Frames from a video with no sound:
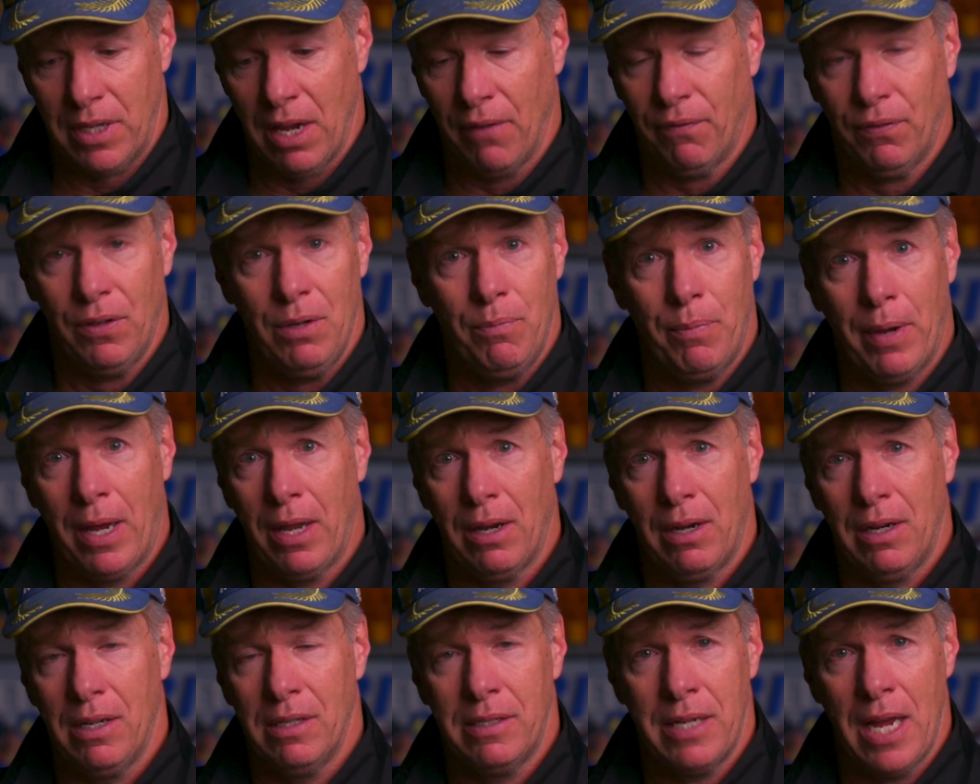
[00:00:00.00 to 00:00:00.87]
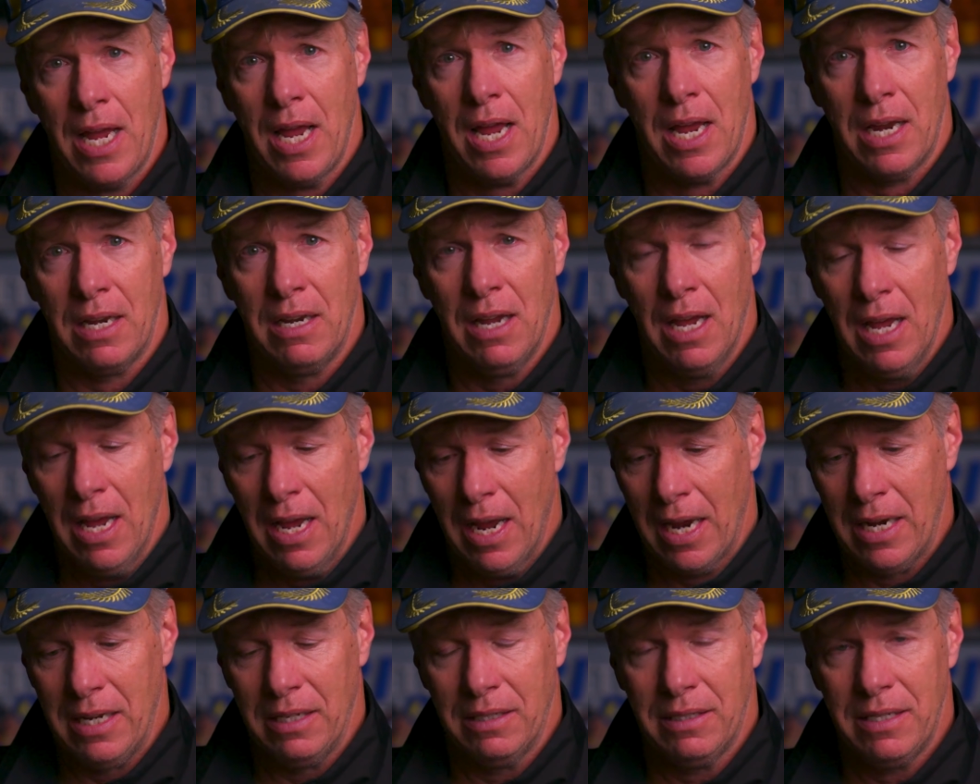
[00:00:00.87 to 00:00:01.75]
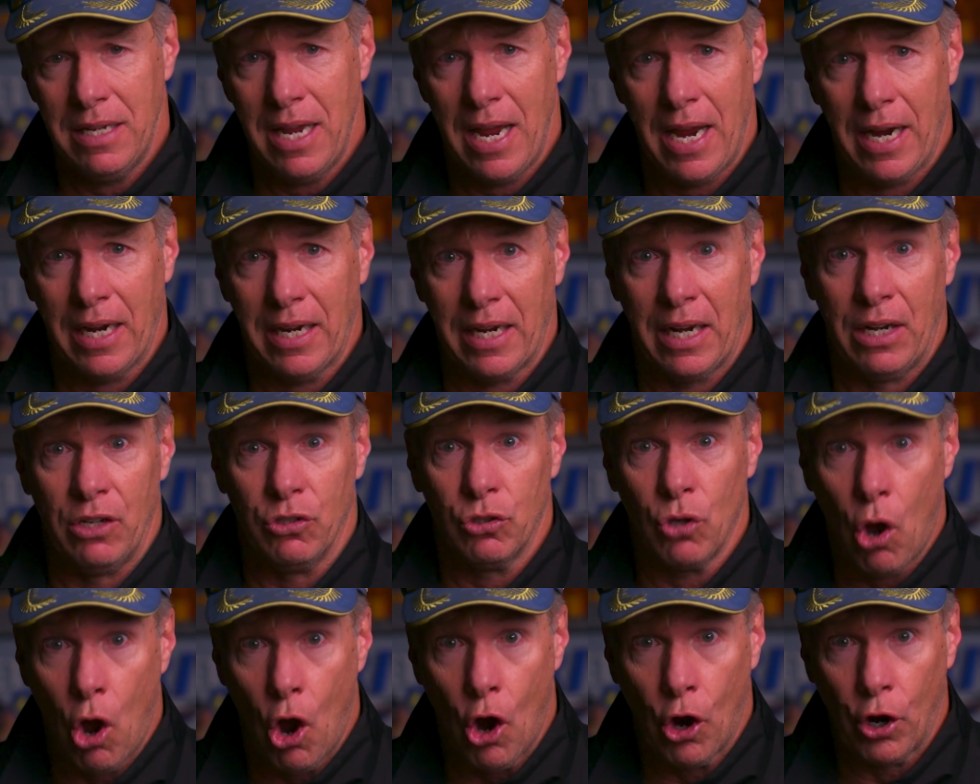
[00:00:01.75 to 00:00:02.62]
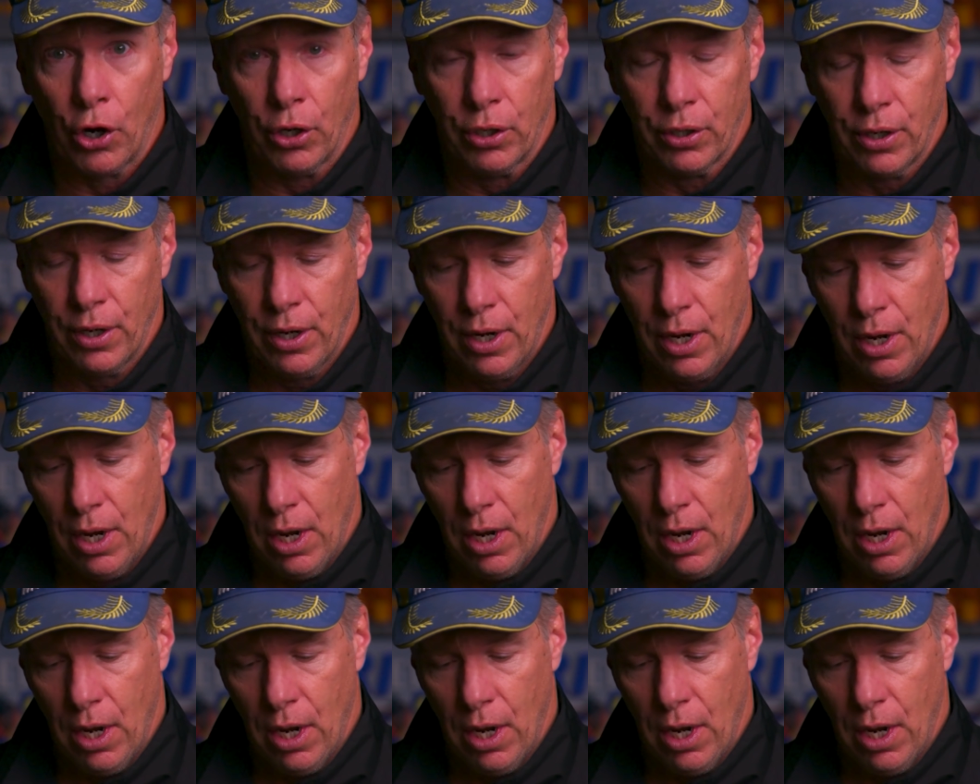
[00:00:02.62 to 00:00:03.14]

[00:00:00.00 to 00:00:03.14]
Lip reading: Definitely better than his head and his neck and his heart.